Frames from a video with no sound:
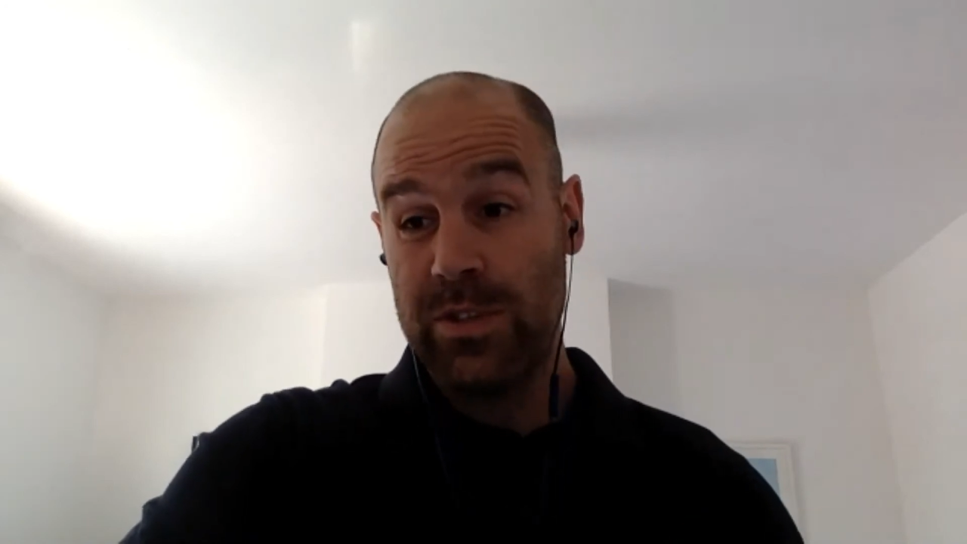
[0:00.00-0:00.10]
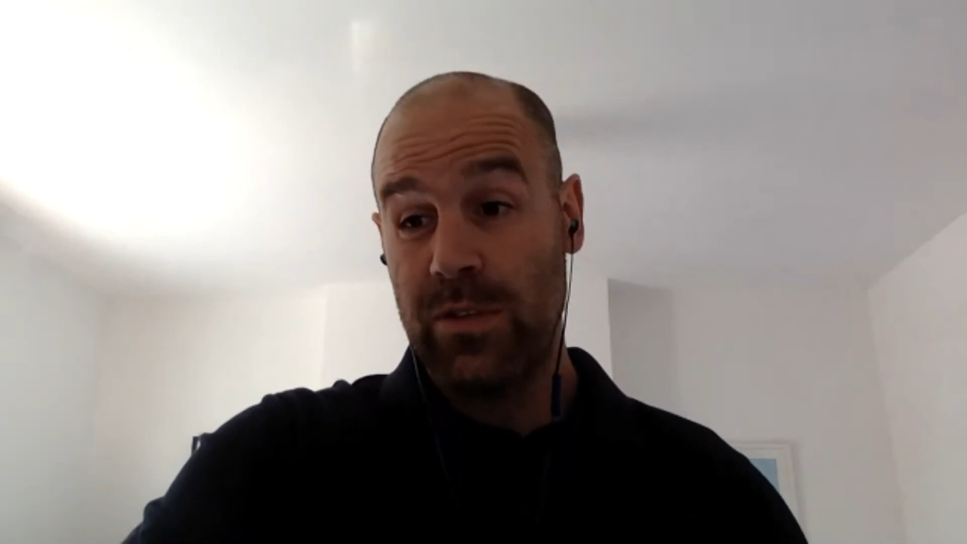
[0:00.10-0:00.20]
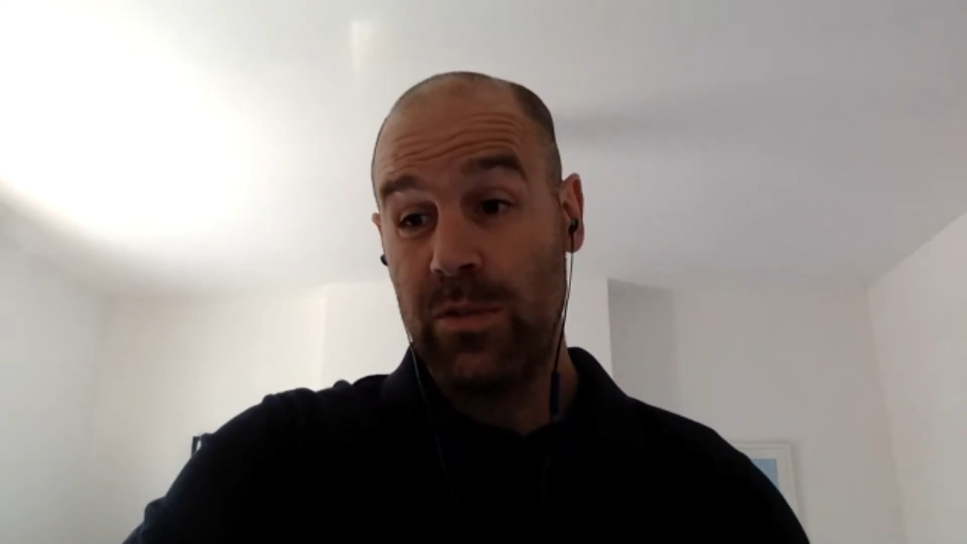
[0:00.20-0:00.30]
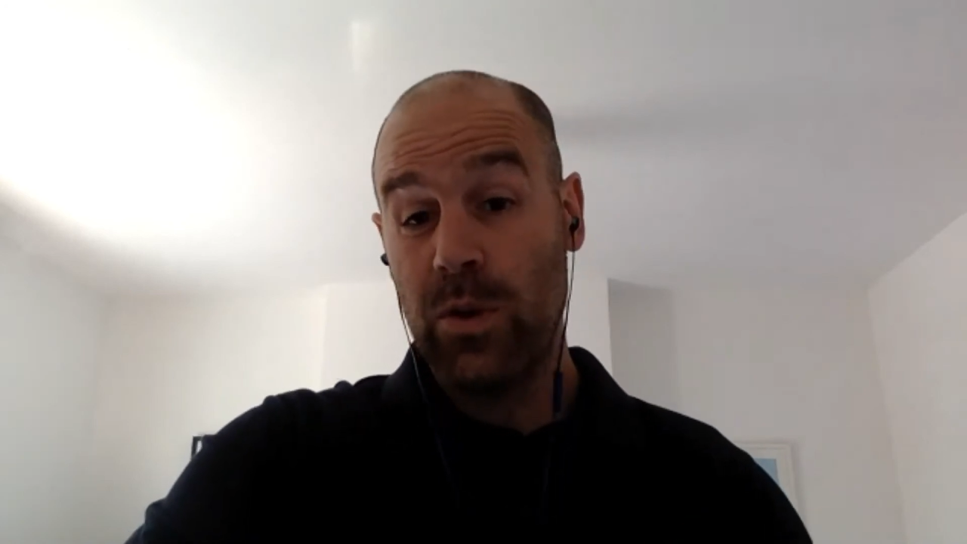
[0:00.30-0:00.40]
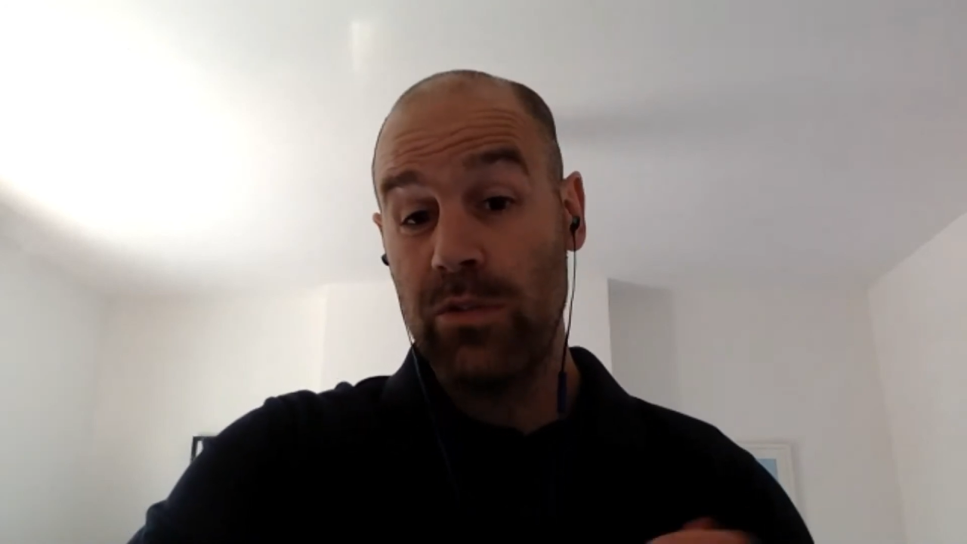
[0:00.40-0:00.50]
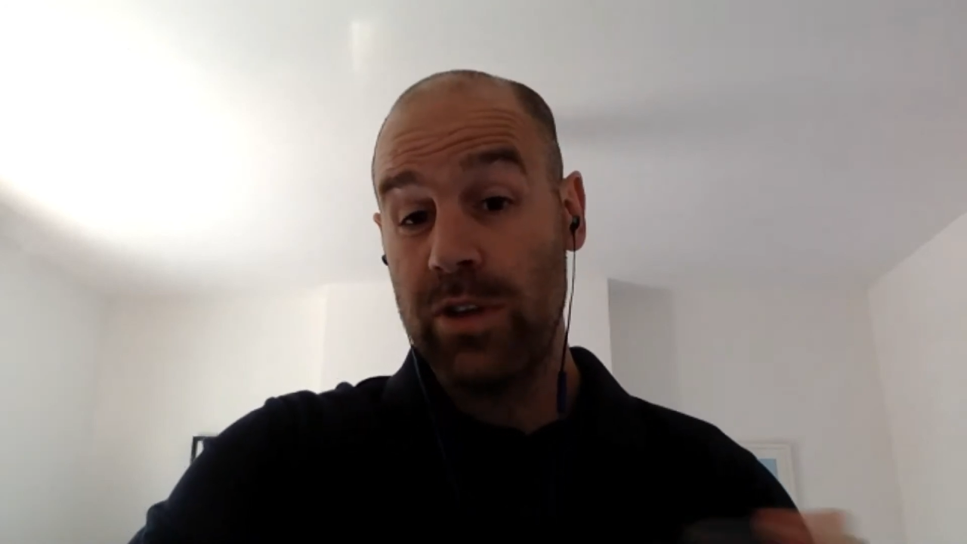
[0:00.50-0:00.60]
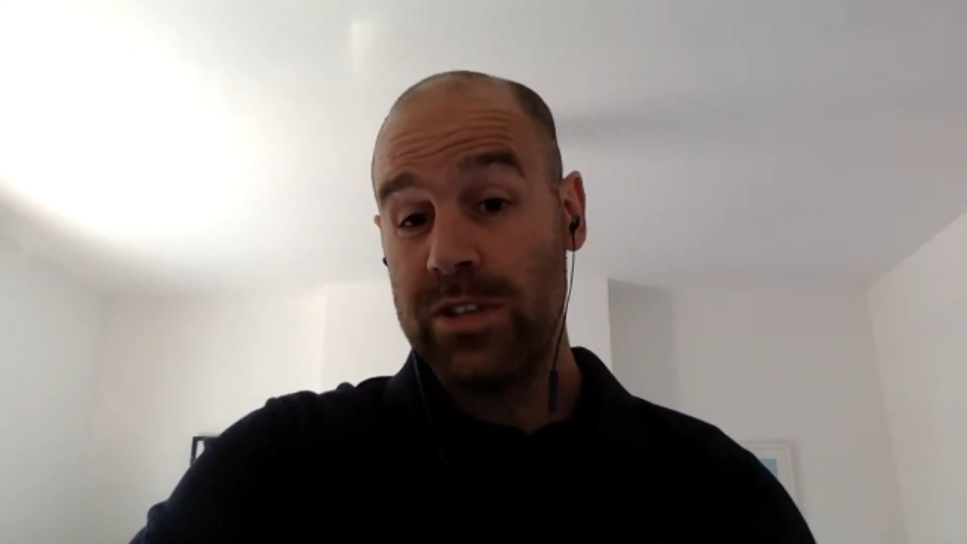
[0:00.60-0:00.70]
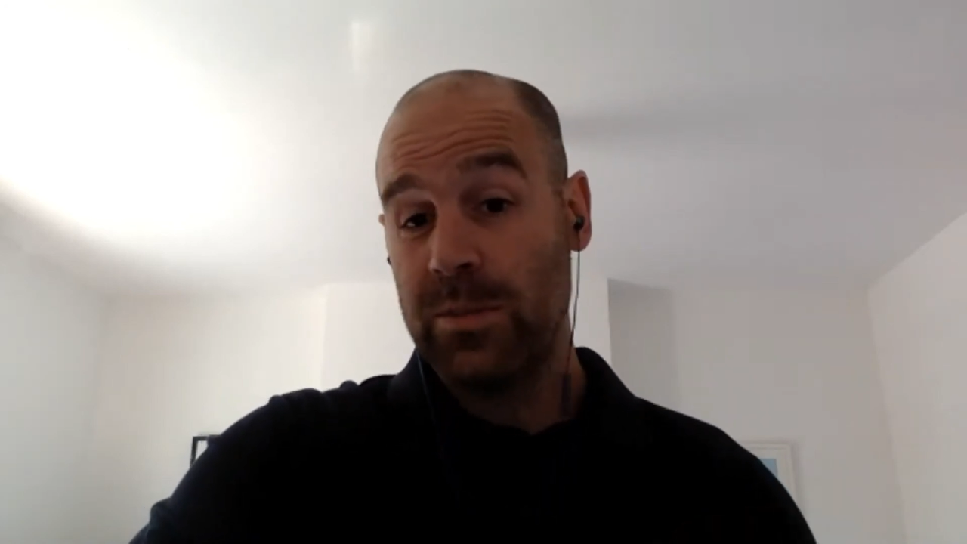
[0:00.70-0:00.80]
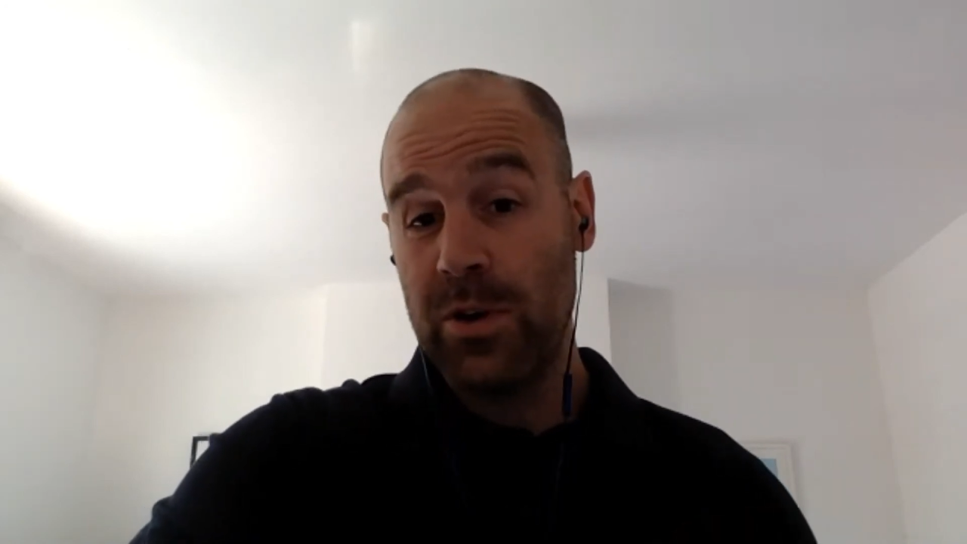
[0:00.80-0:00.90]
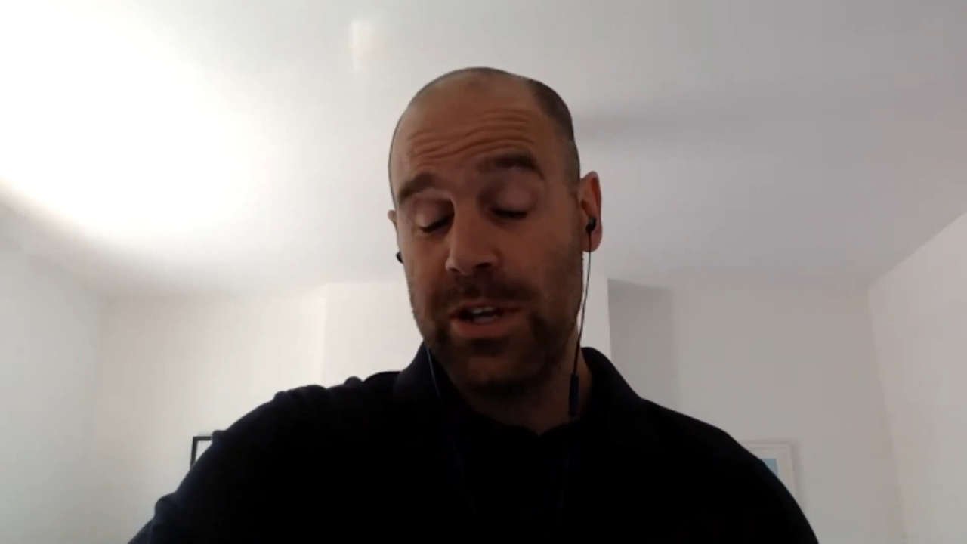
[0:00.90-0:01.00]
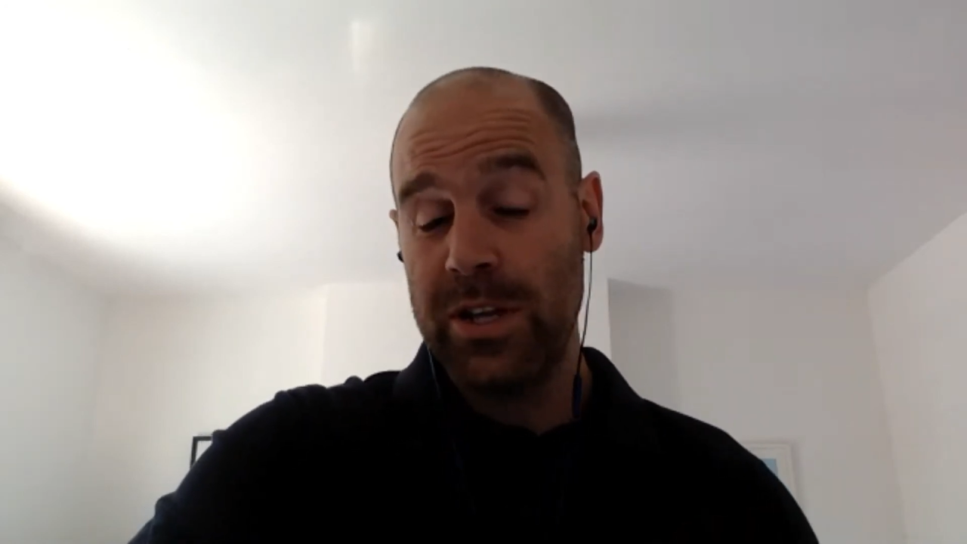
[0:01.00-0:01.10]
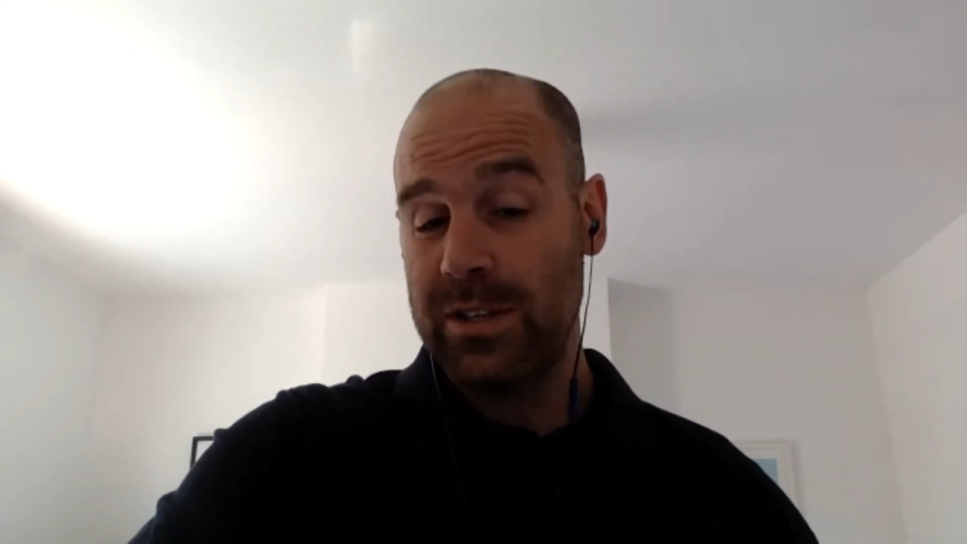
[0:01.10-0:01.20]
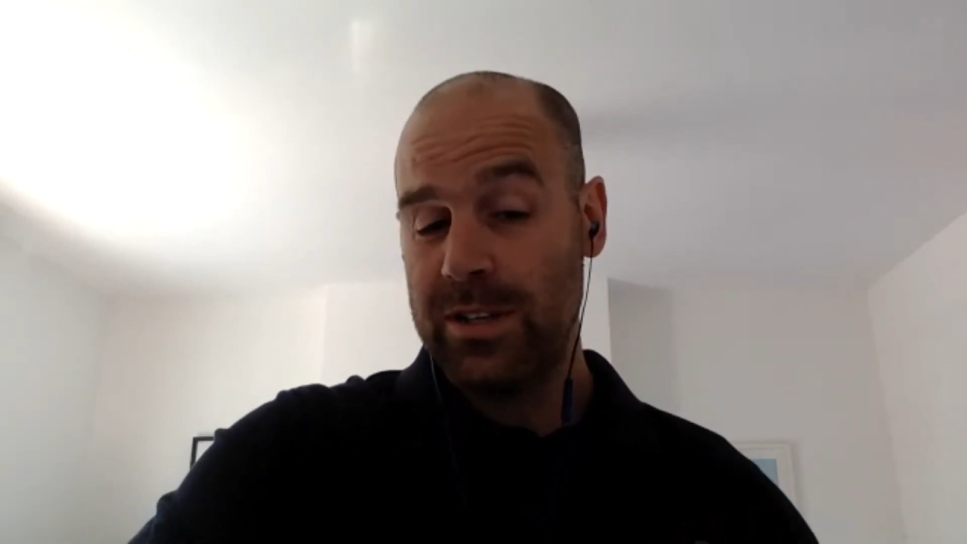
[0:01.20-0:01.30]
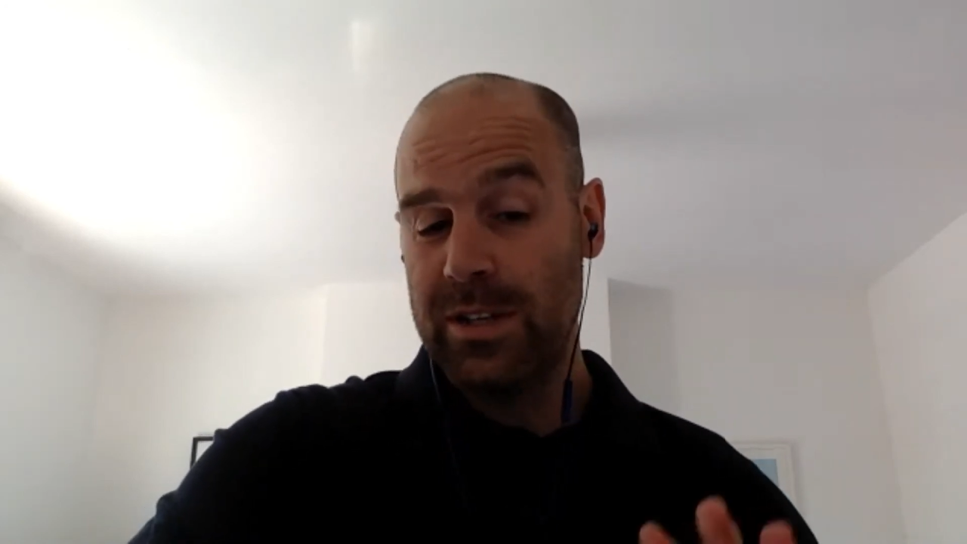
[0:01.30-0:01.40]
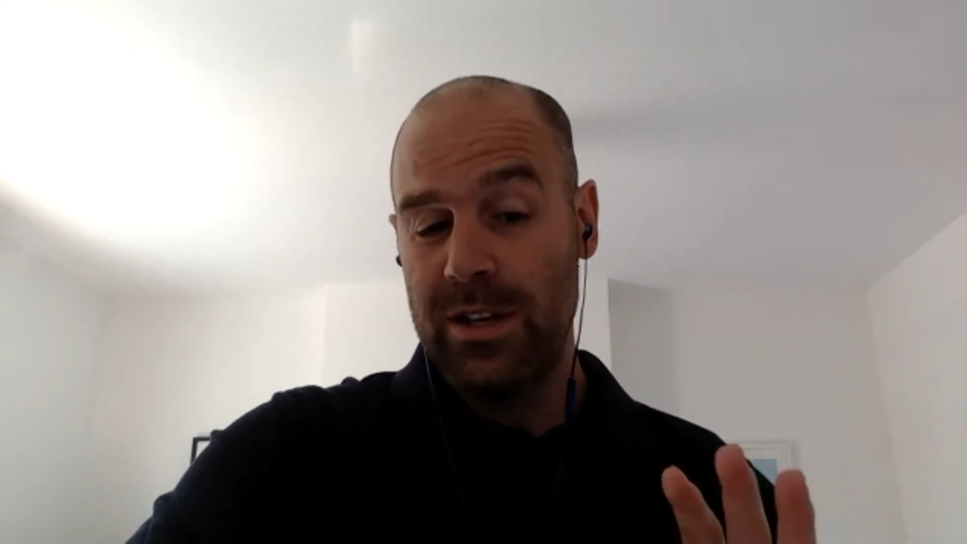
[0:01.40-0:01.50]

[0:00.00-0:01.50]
So if you want to raise some money